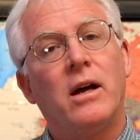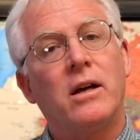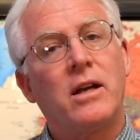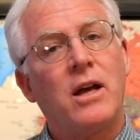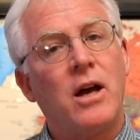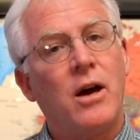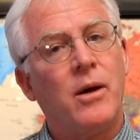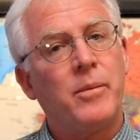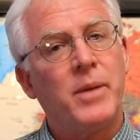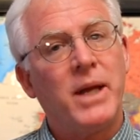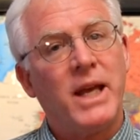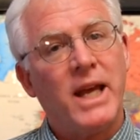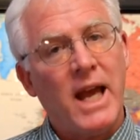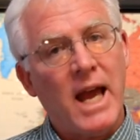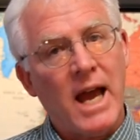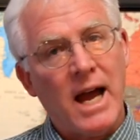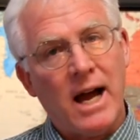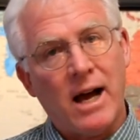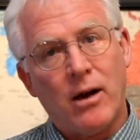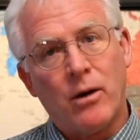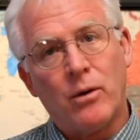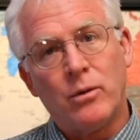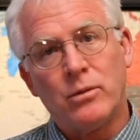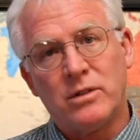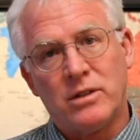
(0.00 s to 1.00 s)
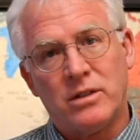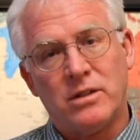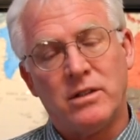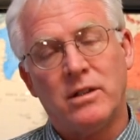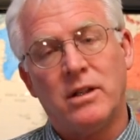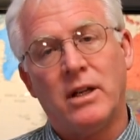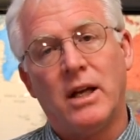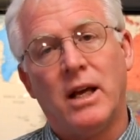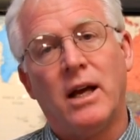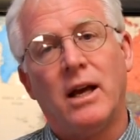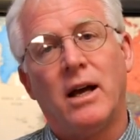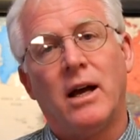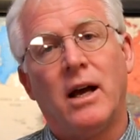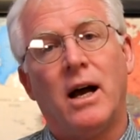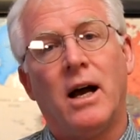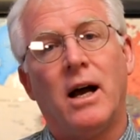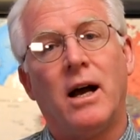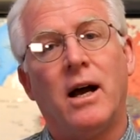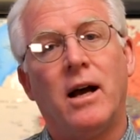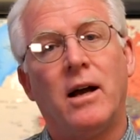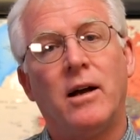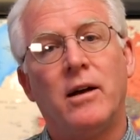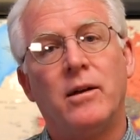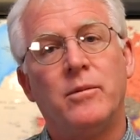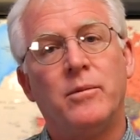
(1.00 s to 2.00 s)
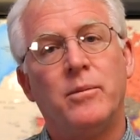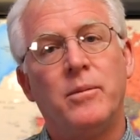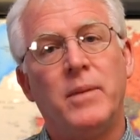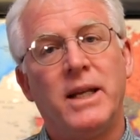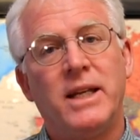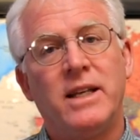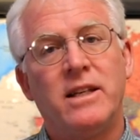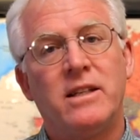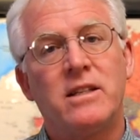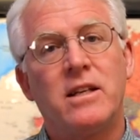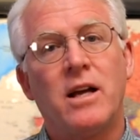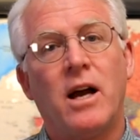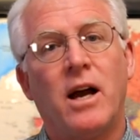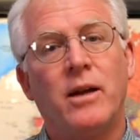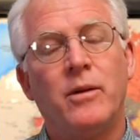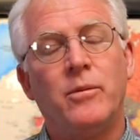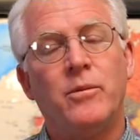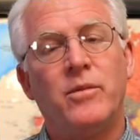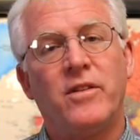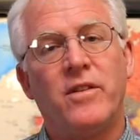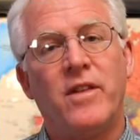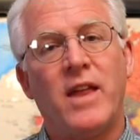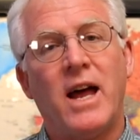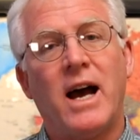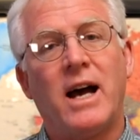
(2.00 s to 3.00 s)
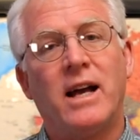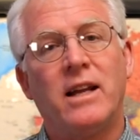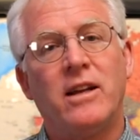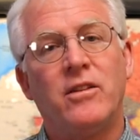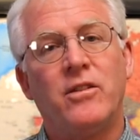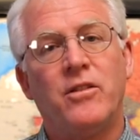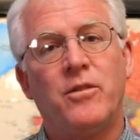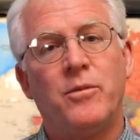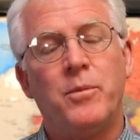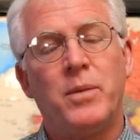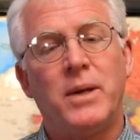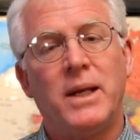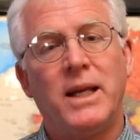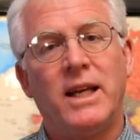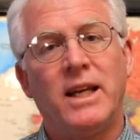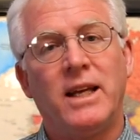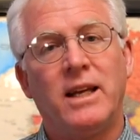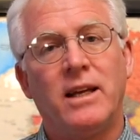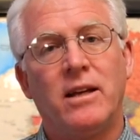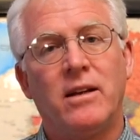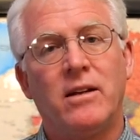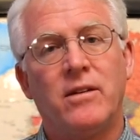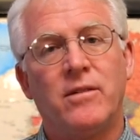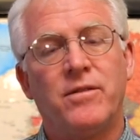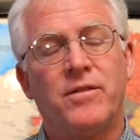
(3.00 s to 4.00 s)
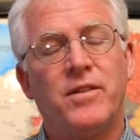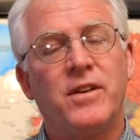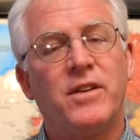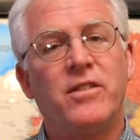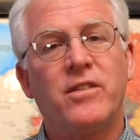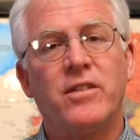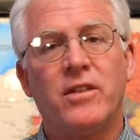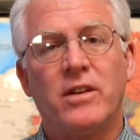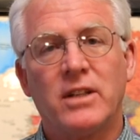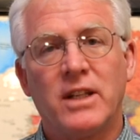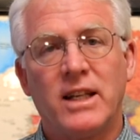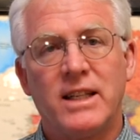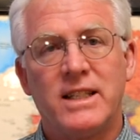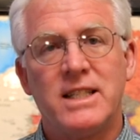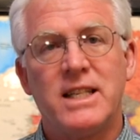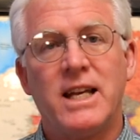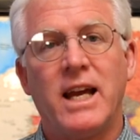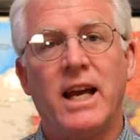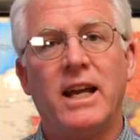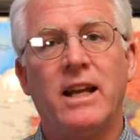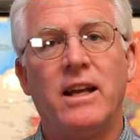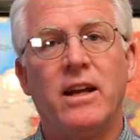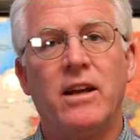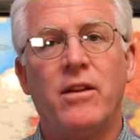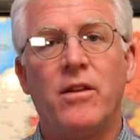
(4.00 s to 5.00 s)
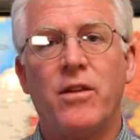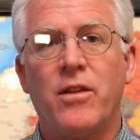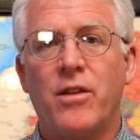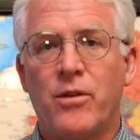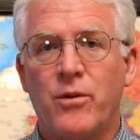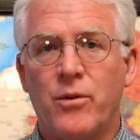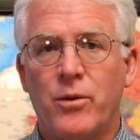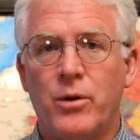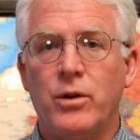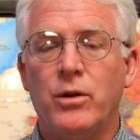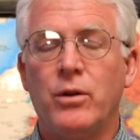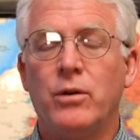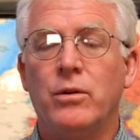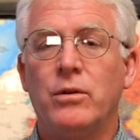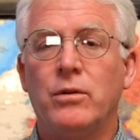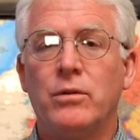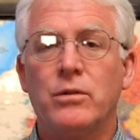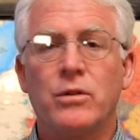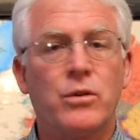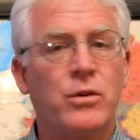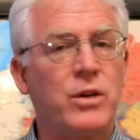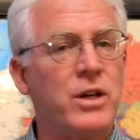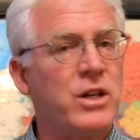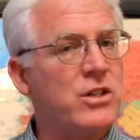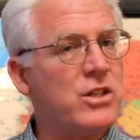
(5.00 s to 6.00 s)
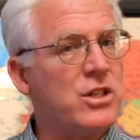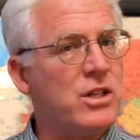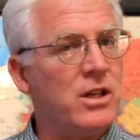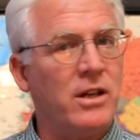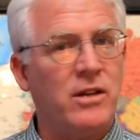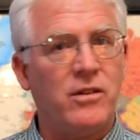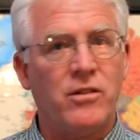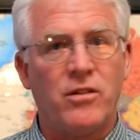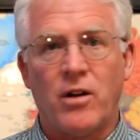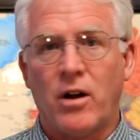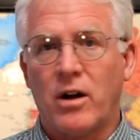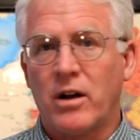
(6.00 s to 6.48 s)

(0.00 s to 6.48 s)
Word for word: coming out uh, many times that is being facilitated through Christians.